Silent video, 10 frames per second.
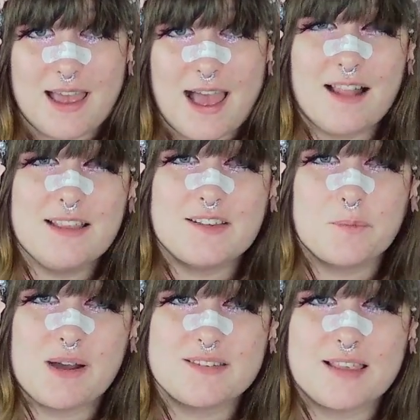
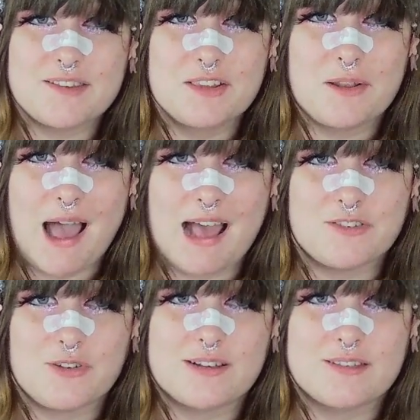AliExpress has a little
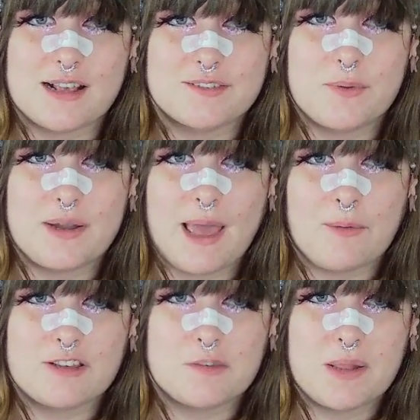asterisk next to it. I will
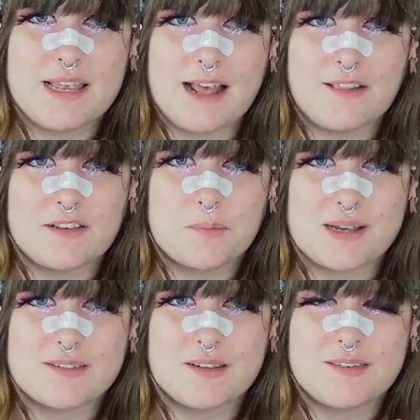explain
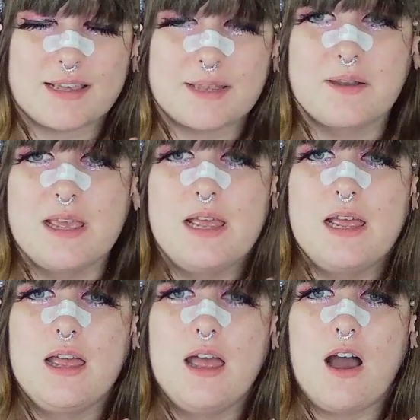AliExpress in a second.
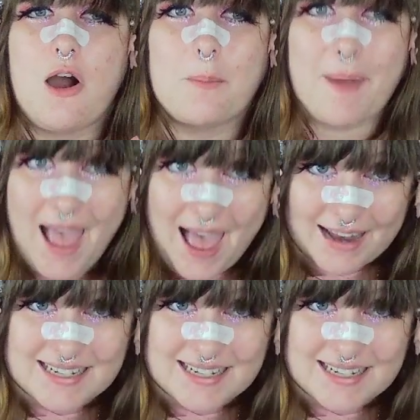Are bad.